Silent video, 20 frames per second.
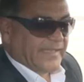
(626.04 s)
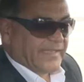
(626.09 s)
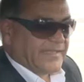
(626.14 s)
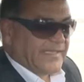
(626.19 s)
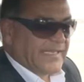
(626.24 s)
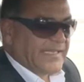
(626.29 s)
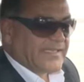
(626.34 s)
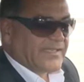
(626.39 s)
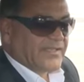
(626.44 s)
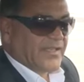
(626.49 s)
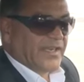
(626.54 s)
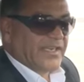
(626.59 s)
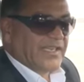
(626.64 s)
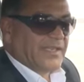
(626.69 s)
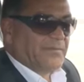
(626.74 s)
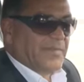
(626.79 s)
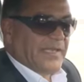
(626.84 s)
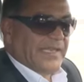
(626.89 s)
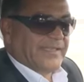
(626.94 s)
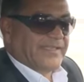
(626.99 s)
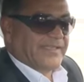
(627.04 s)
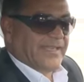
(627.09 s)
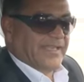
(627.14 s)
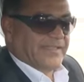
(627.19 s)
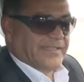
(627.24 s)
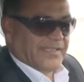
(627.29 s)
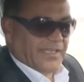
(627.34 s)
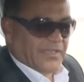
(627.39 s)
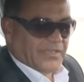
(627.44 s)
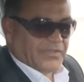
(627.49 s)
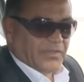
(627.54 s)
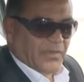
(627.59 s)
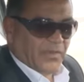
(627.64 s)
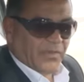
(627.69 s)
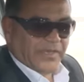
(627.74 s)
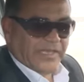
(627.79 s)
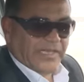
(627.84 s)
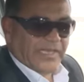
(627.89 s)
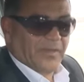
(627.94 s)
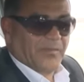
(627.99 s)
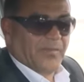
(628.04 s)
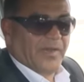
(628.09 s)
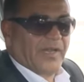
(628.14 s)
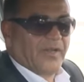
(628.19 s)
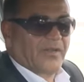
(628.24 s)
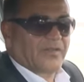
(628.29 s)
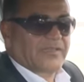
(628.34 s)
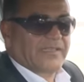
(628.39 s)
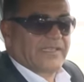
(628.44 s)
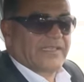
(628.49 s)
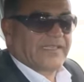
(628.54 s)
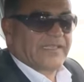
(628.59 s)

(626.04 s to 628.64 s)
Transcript: these sonic peaks that they are talking about,